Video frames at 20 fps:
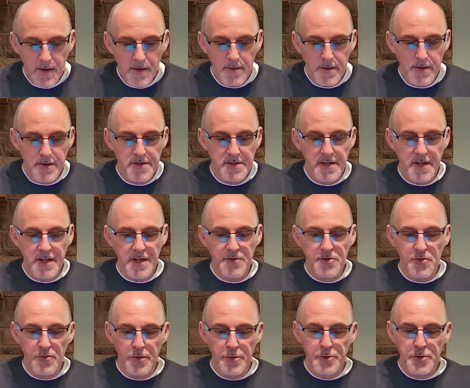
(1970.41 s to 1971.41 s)
The city of
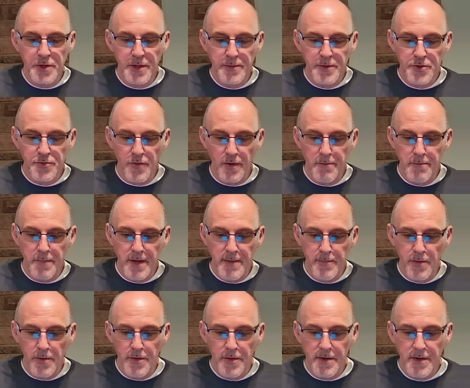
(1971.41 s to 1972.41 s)
Jerusalem is
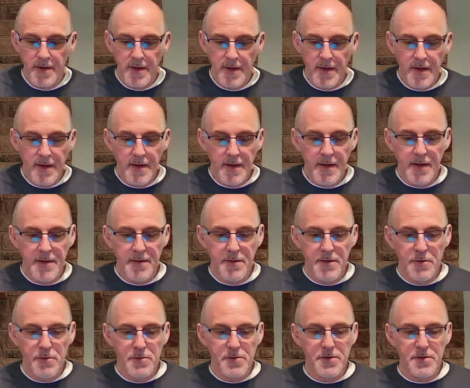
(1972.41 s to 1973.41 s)
remembered in the
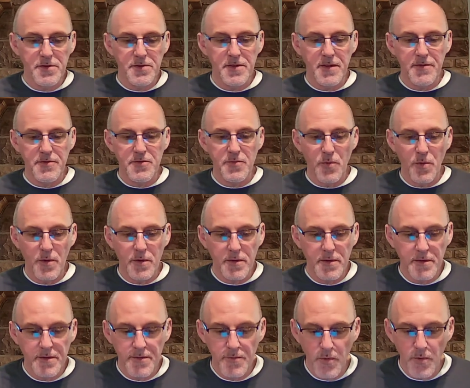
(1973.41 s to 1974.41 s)
use of such
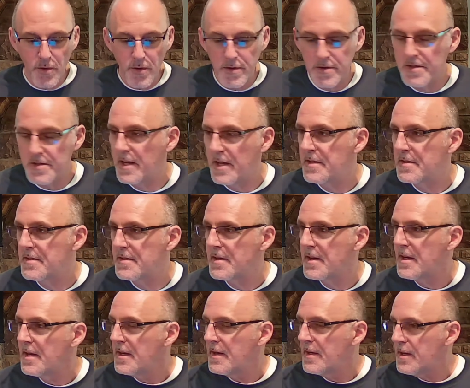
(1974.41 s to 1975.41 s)
words as,
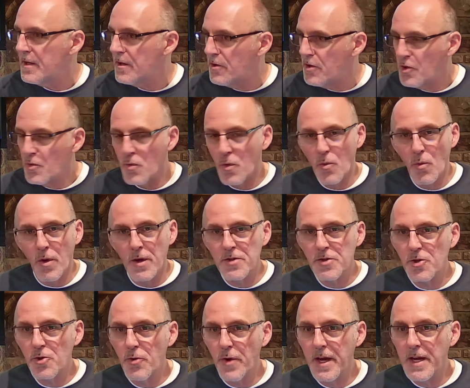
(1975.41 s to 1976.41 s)
you were
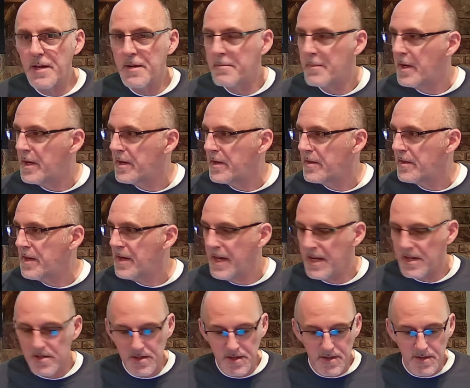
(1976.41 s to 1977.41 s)
once great among the
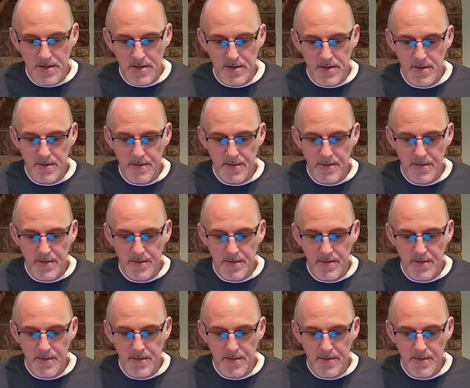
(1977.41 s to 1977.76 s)
nations,